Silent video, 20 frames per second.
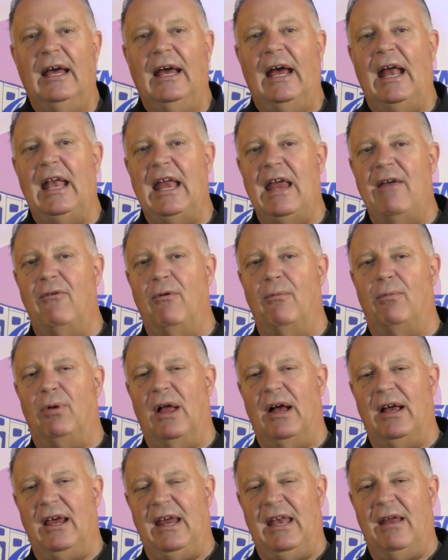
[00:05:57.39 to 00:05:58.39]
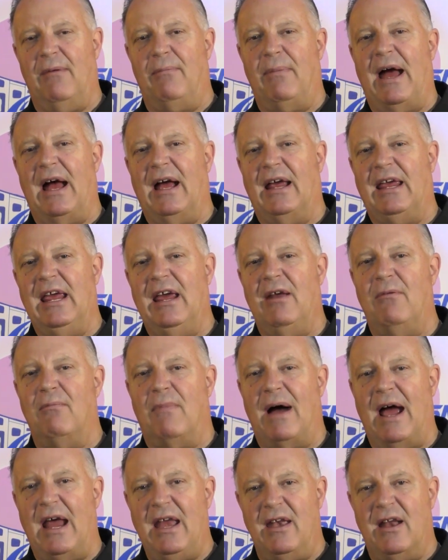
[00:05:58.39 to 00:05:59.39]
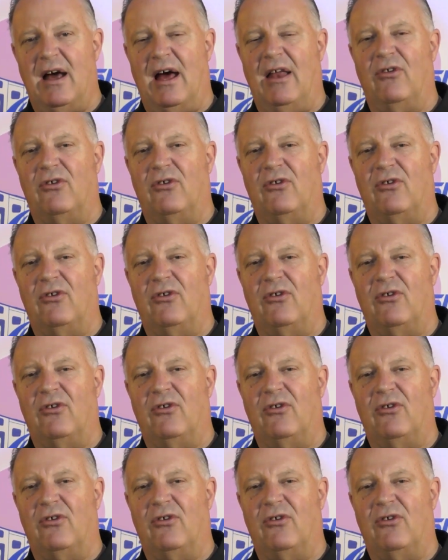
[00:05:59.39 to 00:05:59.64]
And even plugging it back in might not